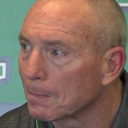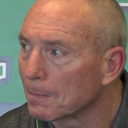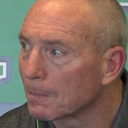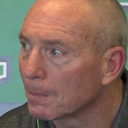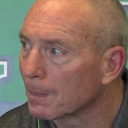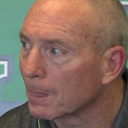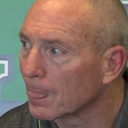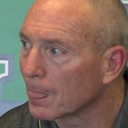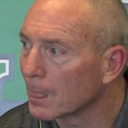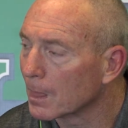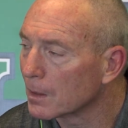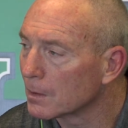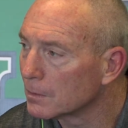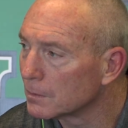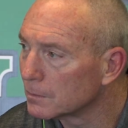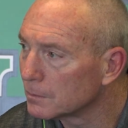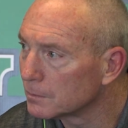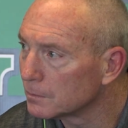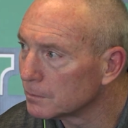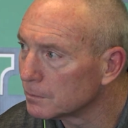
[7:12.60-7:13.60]
You ever had a
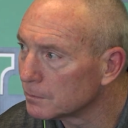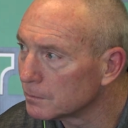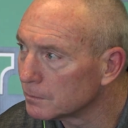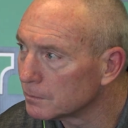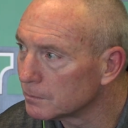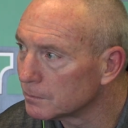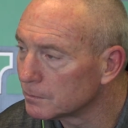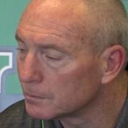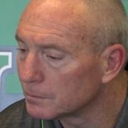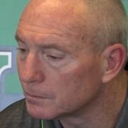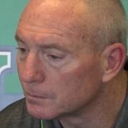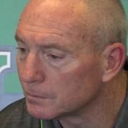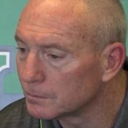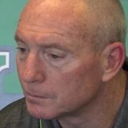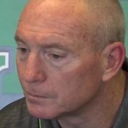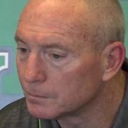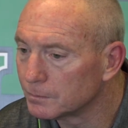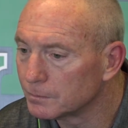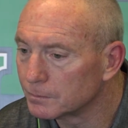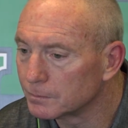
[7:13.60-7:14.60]
team miss
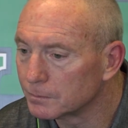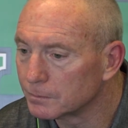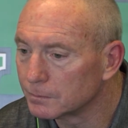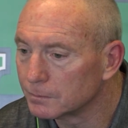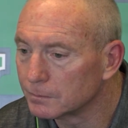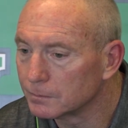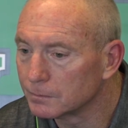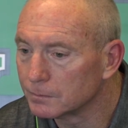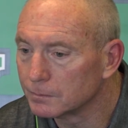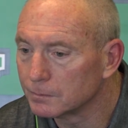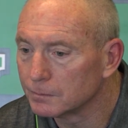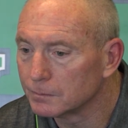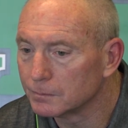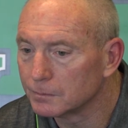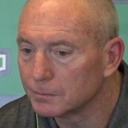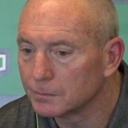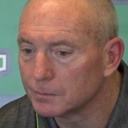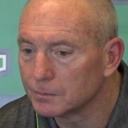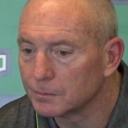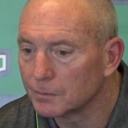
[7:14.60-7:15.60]
39 in a game?
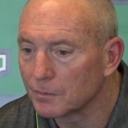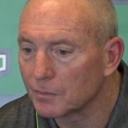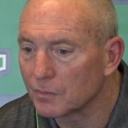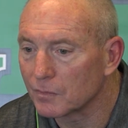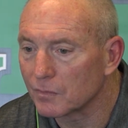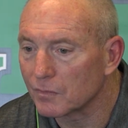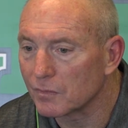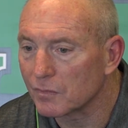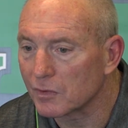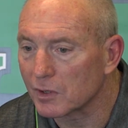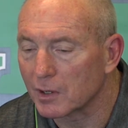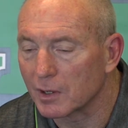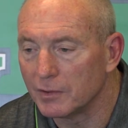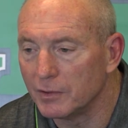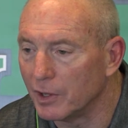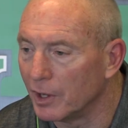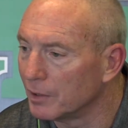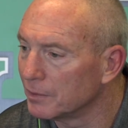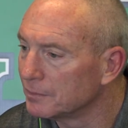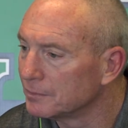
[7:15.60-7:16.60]

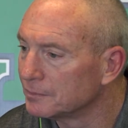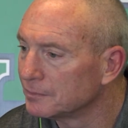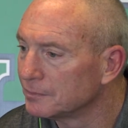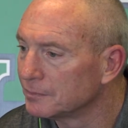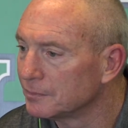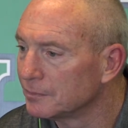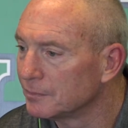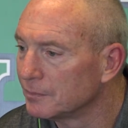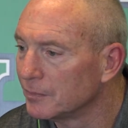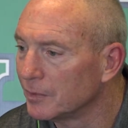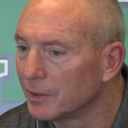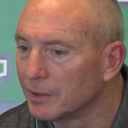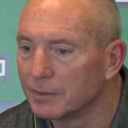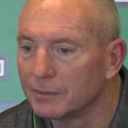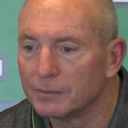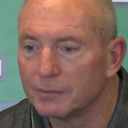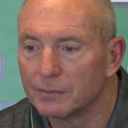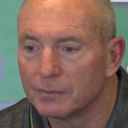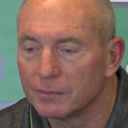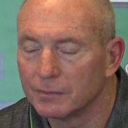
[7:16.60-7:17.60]
No. No.
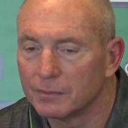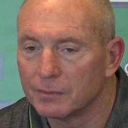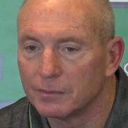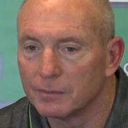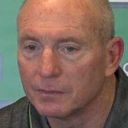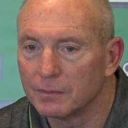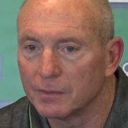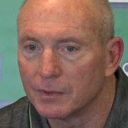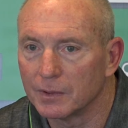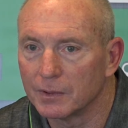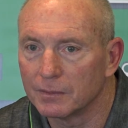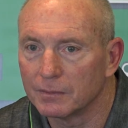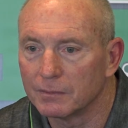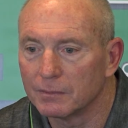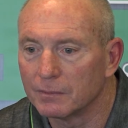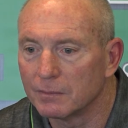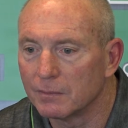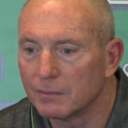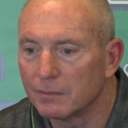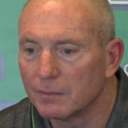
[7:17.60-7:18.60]

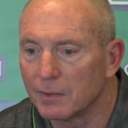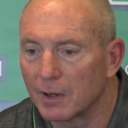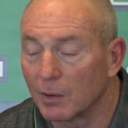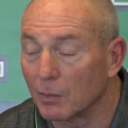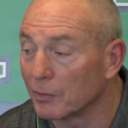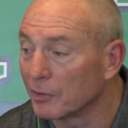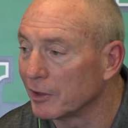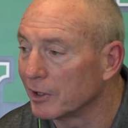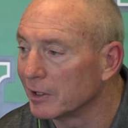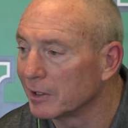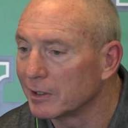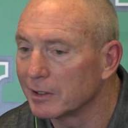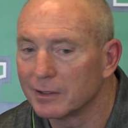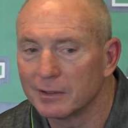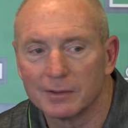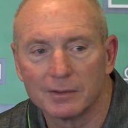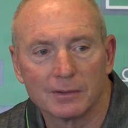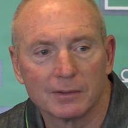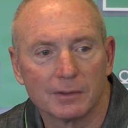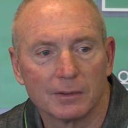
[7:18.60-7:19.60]
I don't think.
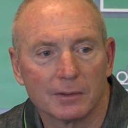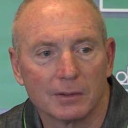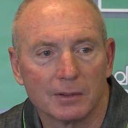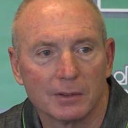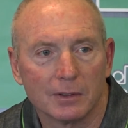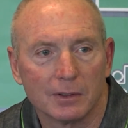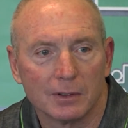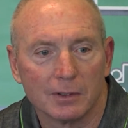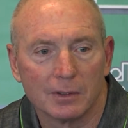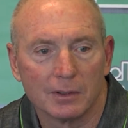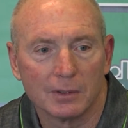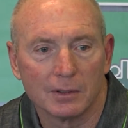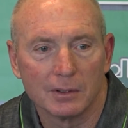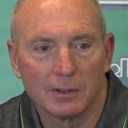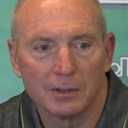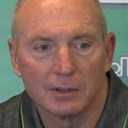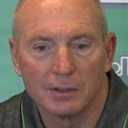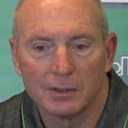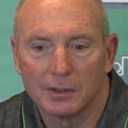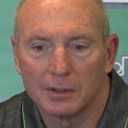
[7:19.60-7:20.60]

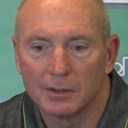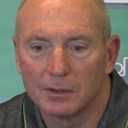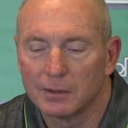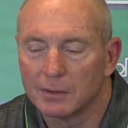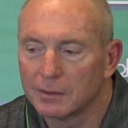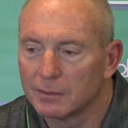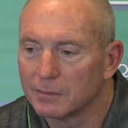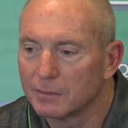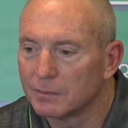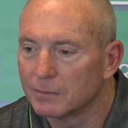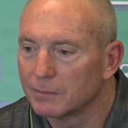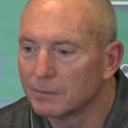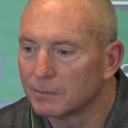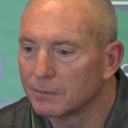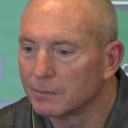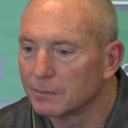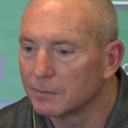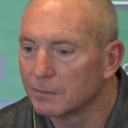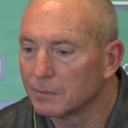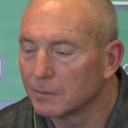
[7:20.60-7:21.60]
We'll get that fixed,
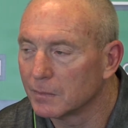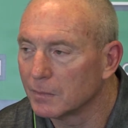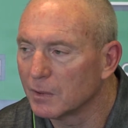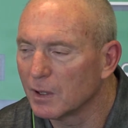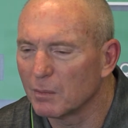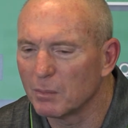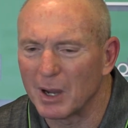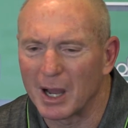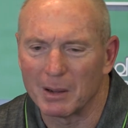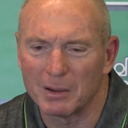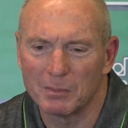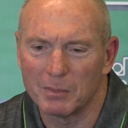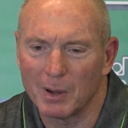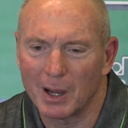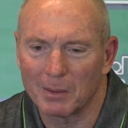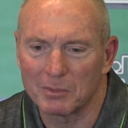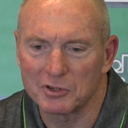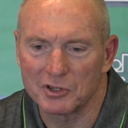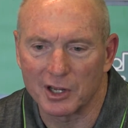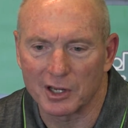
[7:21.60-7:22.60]
I figure. Oh, Bobby,
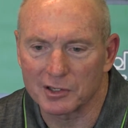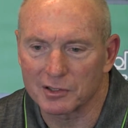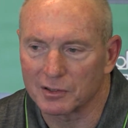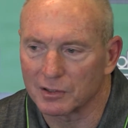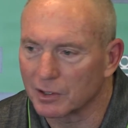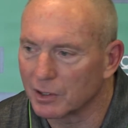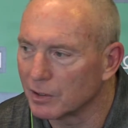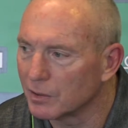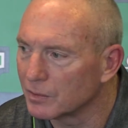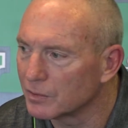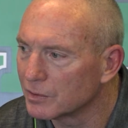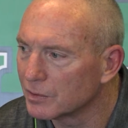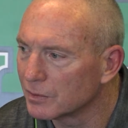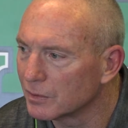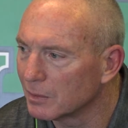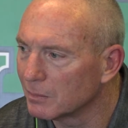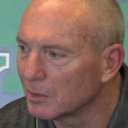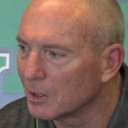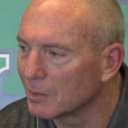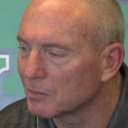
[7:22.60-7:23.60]
Bobby's an excellent coach.
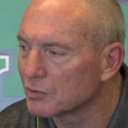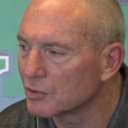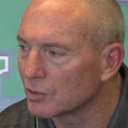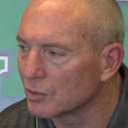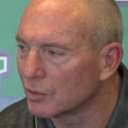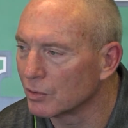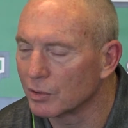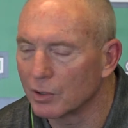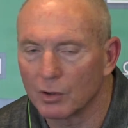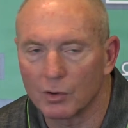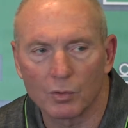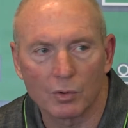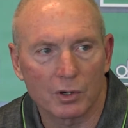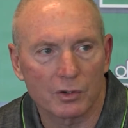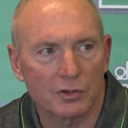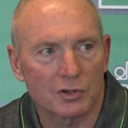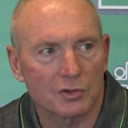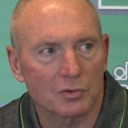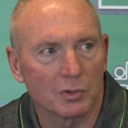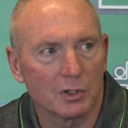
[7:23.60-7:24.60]
I mean, I'm sure they'll go to
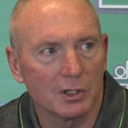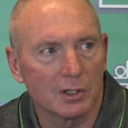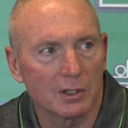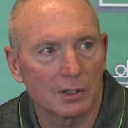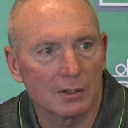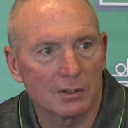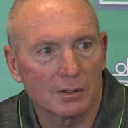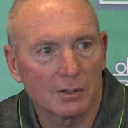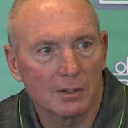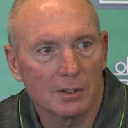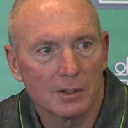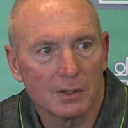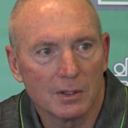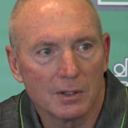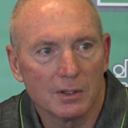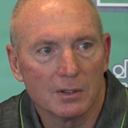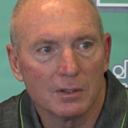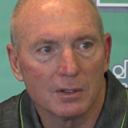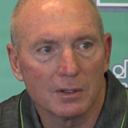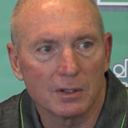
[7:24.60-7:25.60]
work this week and,
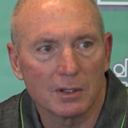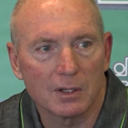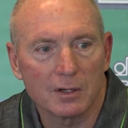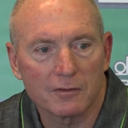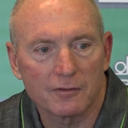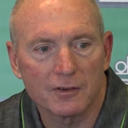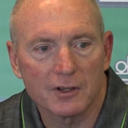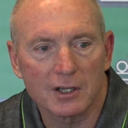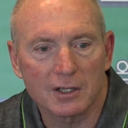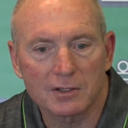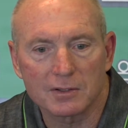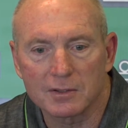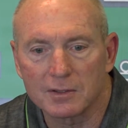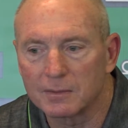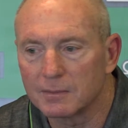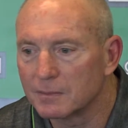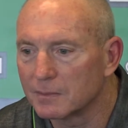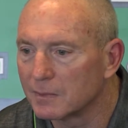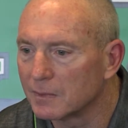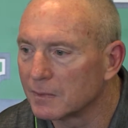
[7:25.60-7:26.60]
and get it fixed.
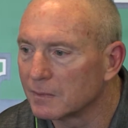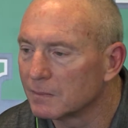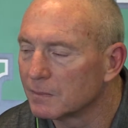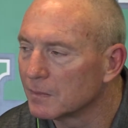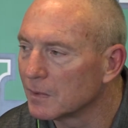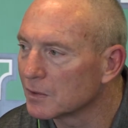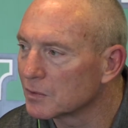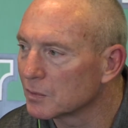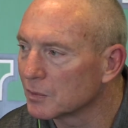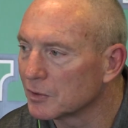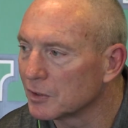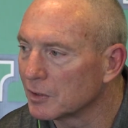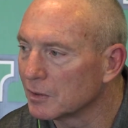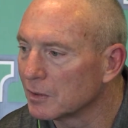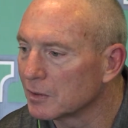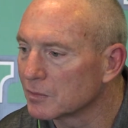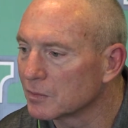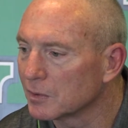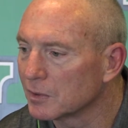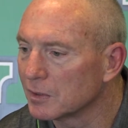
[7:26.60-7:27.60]
That's what, the,
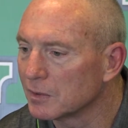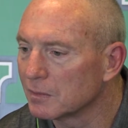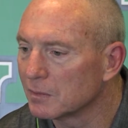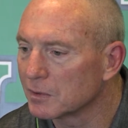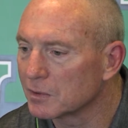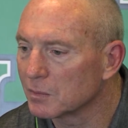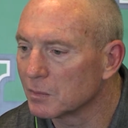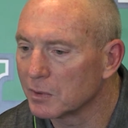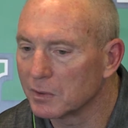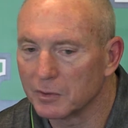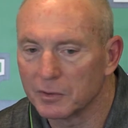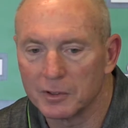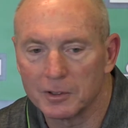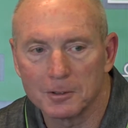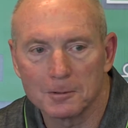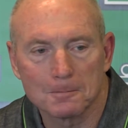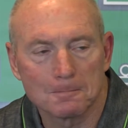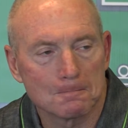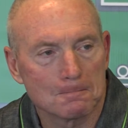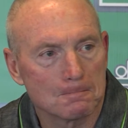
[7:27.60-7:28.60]
that's what, he, that's what he'll do.